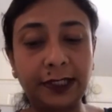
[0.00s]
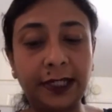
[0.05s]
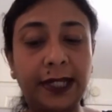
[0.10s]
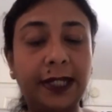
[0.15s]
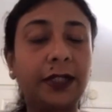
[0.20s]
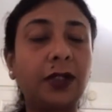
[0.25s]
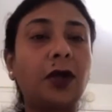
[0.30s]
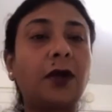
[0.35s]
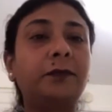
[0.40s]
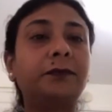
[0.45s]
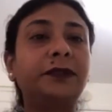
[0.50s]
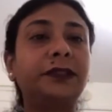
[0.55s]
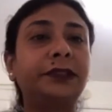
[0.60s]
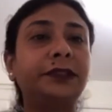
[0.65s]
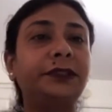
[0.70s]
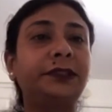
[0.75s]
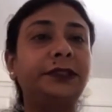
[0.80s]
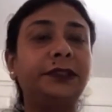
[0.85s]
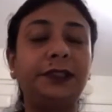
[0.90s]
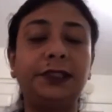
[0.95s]
And
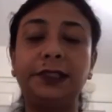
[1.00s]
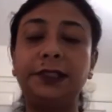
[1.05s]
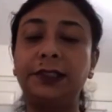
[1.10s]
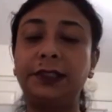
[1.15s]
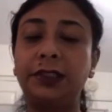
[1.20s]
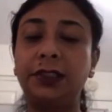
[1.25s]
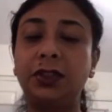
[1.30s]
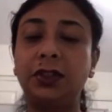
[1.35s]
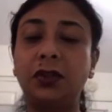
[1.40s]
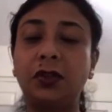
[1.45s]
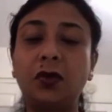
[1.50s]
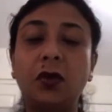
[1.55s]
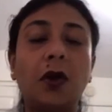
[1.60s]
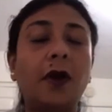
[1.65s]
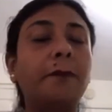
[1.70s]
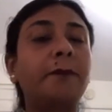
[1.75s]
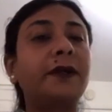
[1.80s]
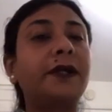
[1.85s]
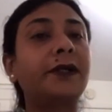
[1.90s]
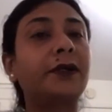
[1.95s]
option D,
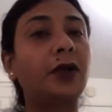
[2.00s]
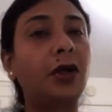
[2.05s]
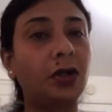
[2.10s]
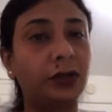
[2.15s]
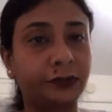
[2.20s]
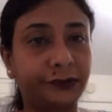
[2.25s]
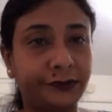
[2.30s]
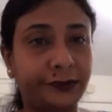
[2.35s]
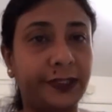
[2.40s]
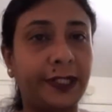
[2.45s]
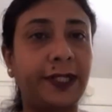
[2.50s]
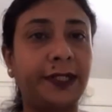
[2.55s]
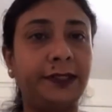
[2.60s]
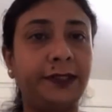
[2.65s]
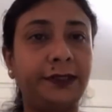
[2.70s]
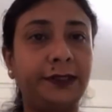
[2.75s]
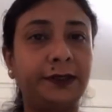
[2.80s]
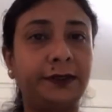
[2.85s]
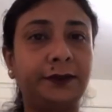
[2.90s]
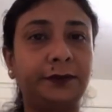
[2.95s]
copper
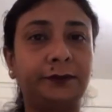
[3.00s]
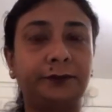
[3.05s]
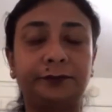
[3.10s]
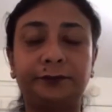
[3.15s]
oxide.